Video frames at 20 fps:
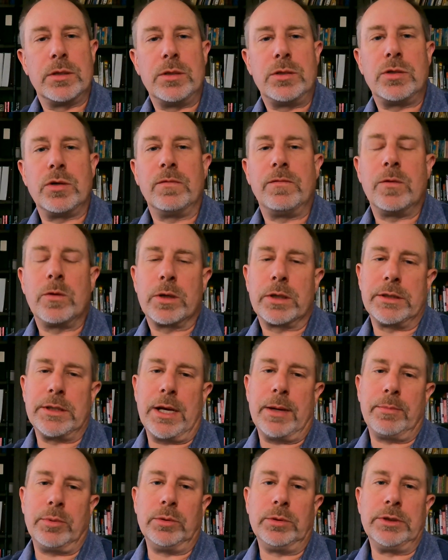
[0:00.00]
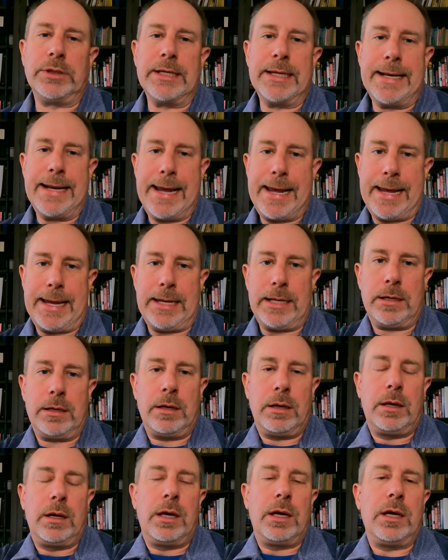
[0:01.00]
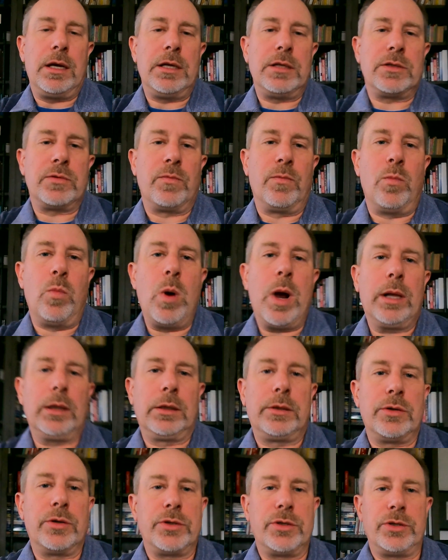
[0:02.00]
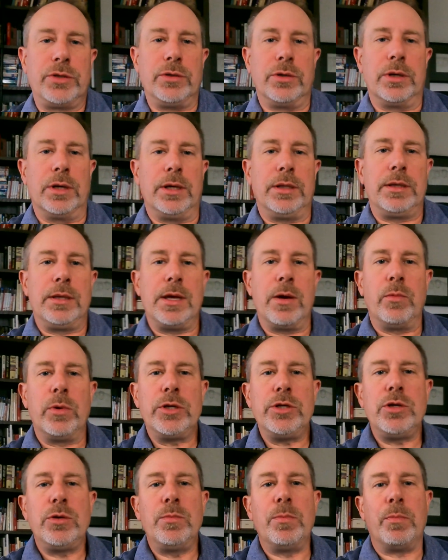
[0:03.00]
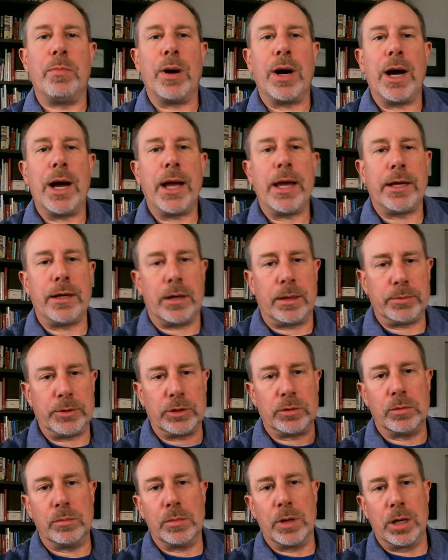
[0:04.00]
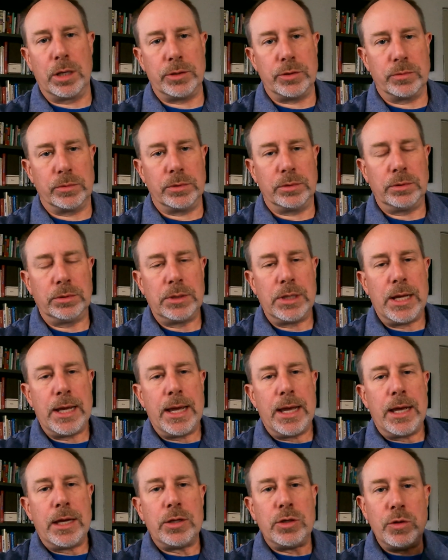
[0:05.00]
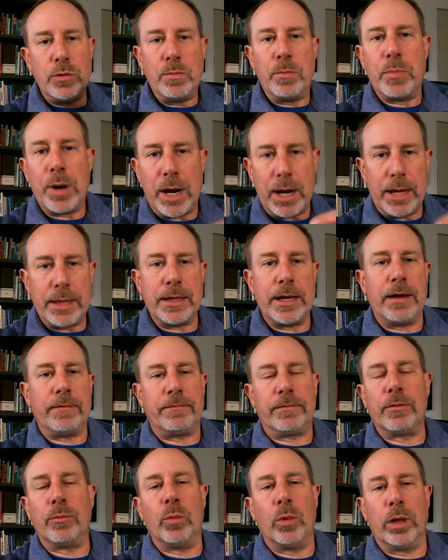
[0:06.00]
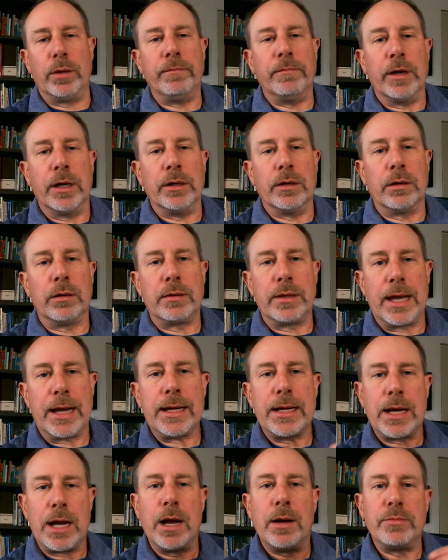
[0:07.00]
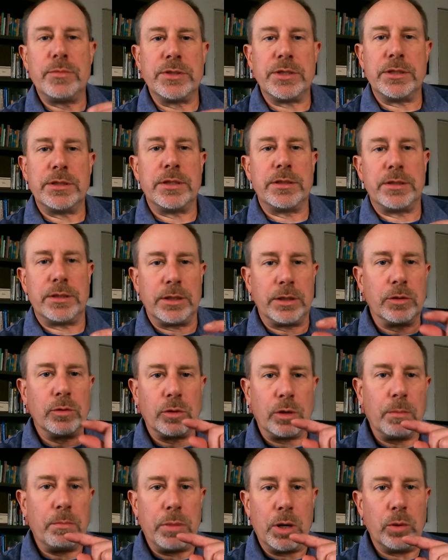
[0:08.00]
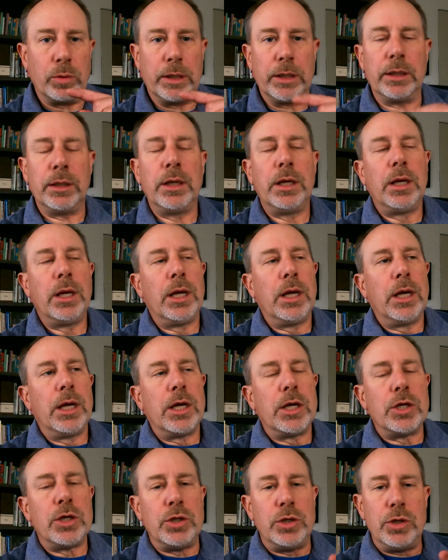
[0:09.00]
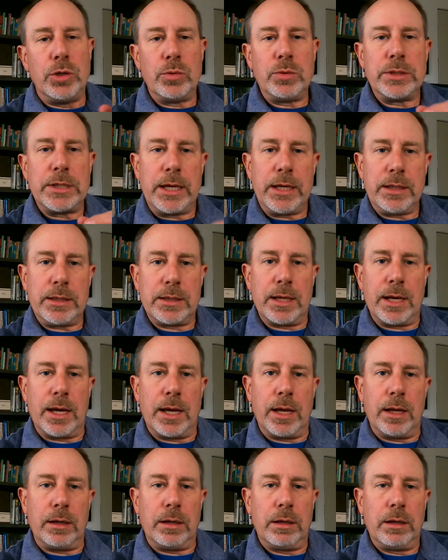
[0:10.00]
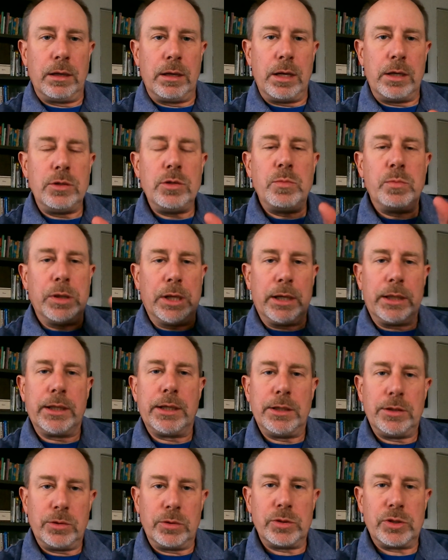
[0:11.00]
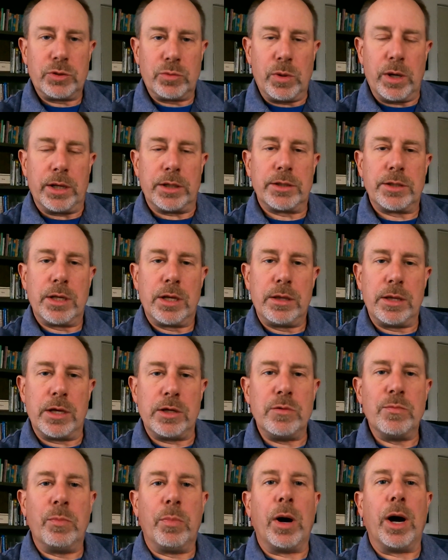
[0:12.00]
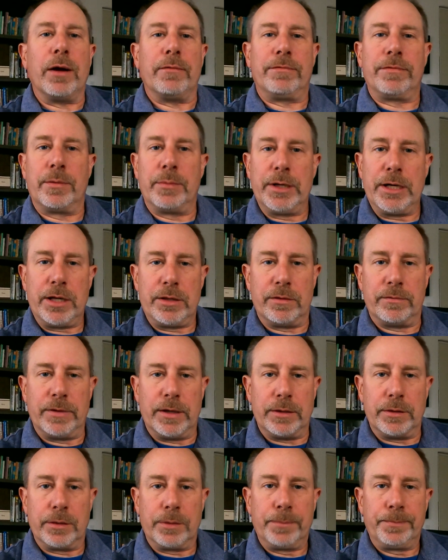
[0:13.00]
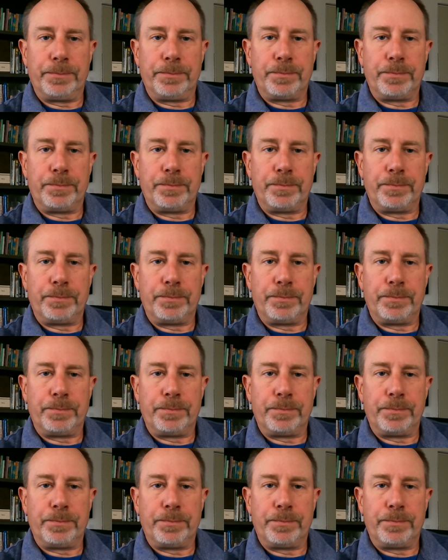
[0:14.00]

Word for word: So for example, today, it's well understood that when you buy an optical module, you buy that from one vendor. That comes as a single component. You take that and you plug it into a switch that you bought from another vendor.